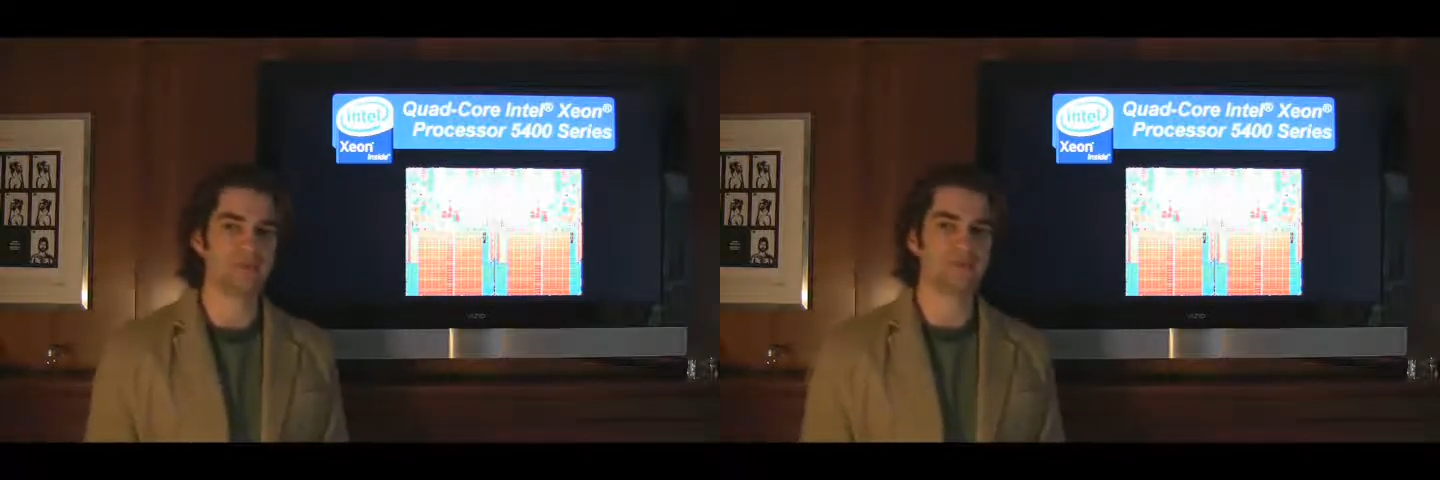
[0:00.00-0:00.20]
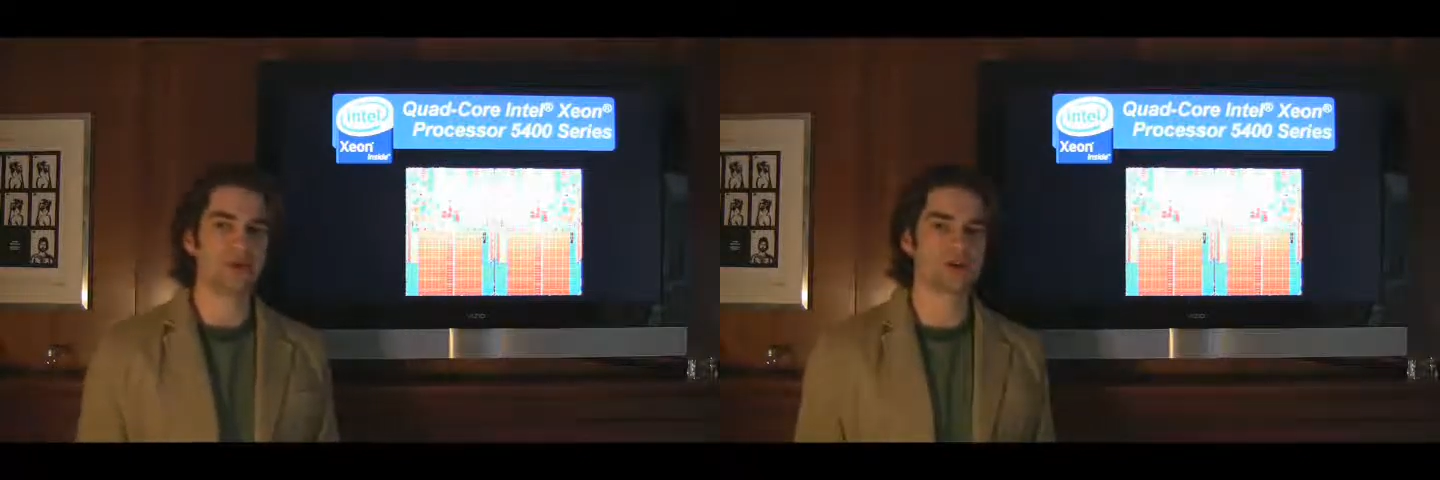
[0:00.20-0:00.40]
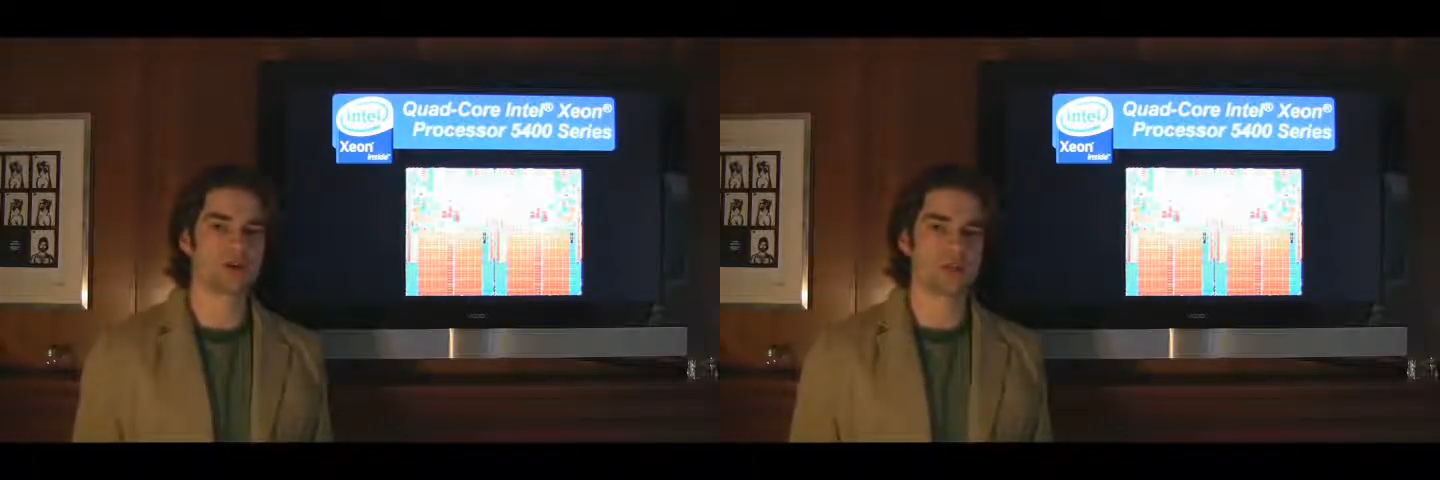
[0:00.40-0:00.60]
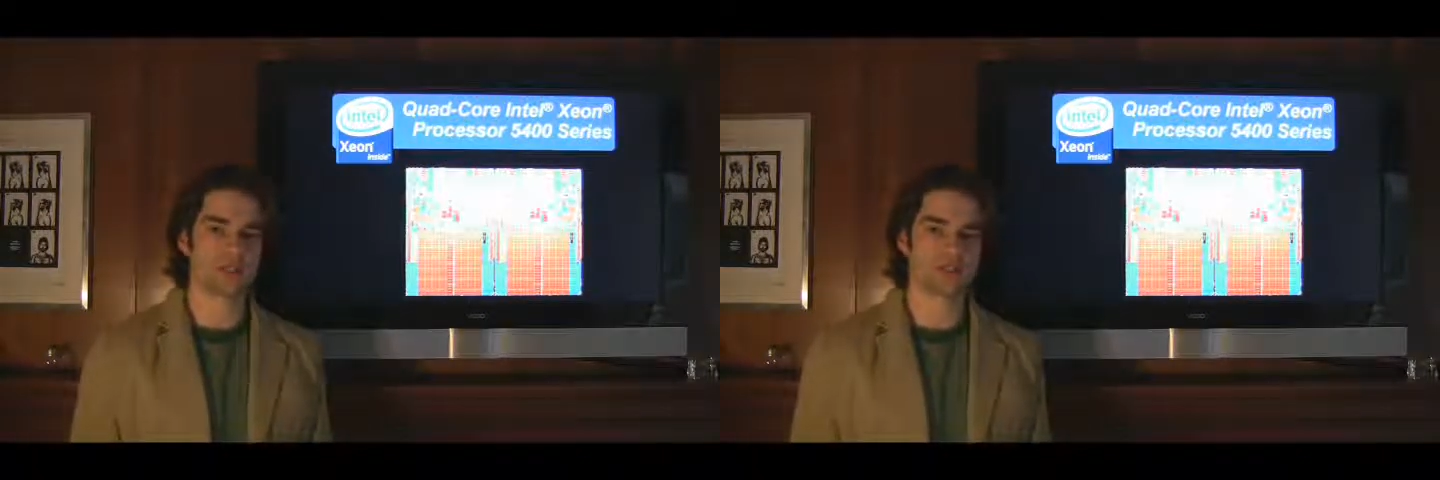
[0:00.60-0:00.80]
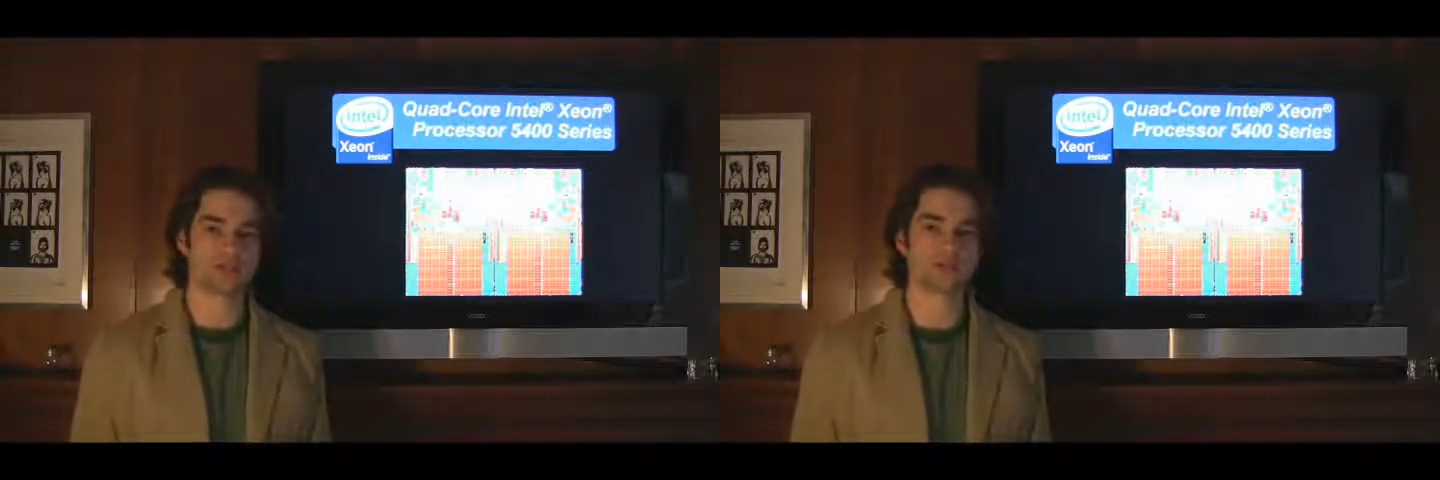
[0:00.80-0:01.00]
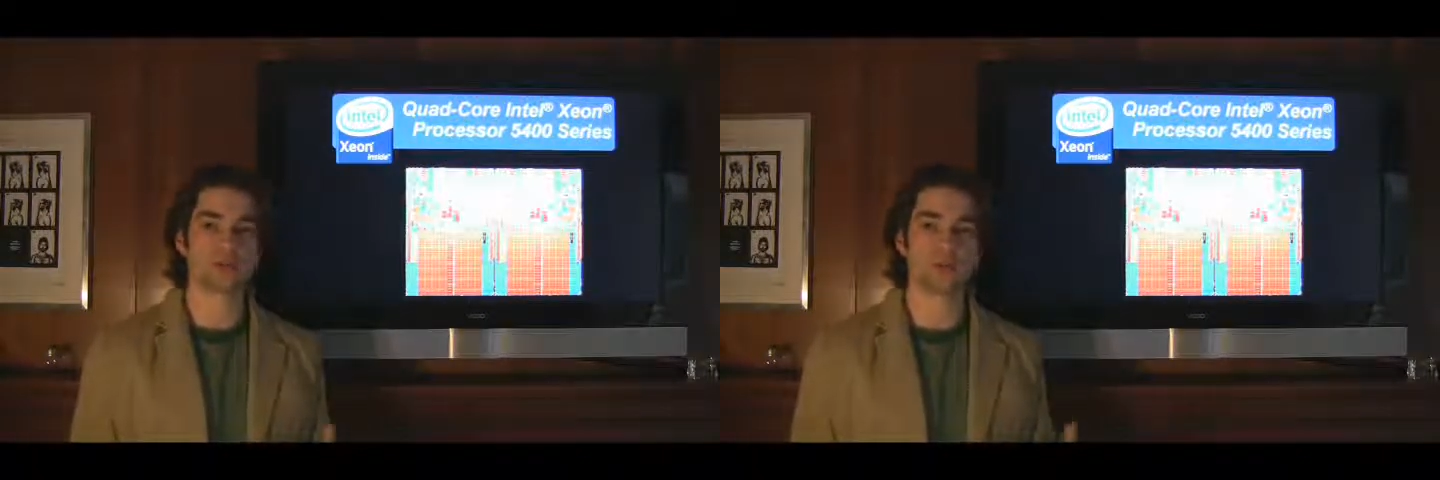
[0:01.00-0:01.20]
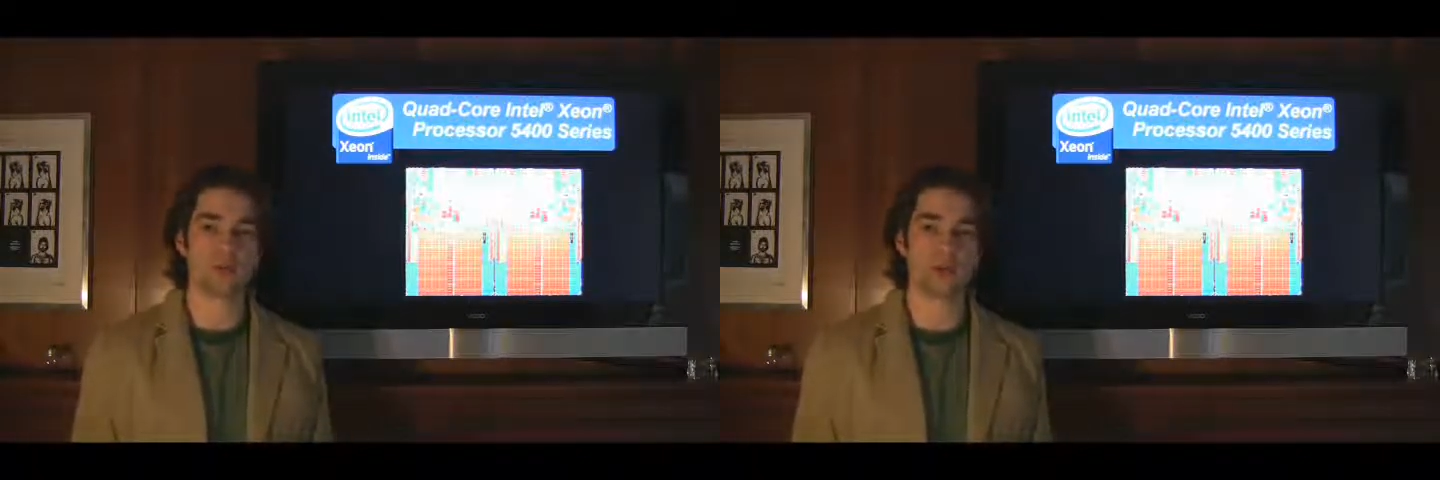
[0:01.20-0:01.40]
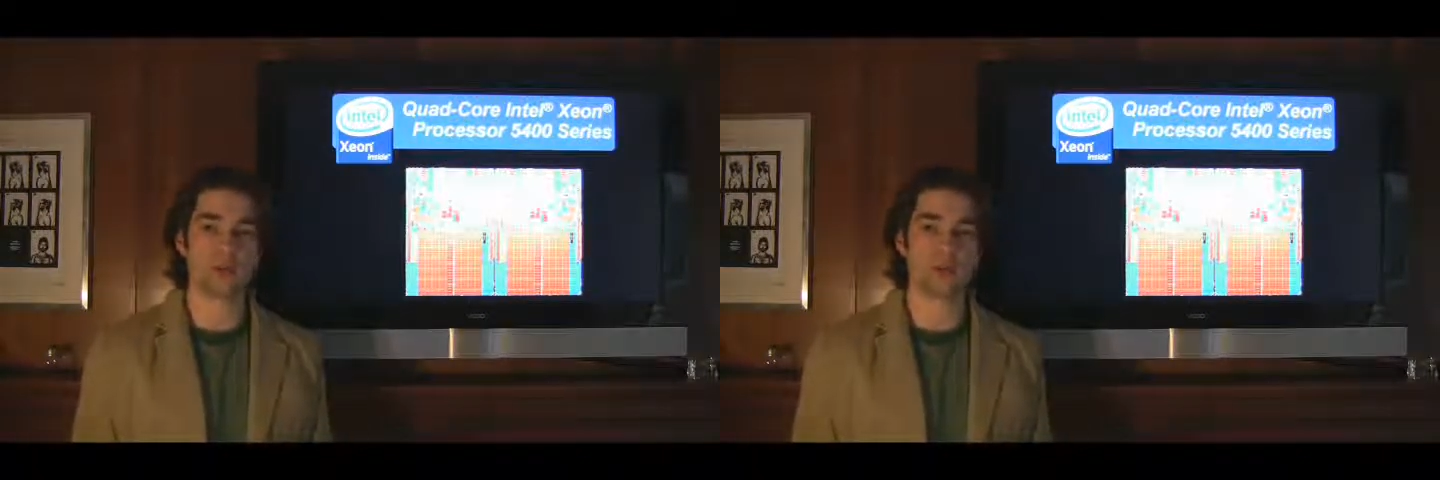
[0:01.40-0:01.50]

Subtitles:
we have more transistors to play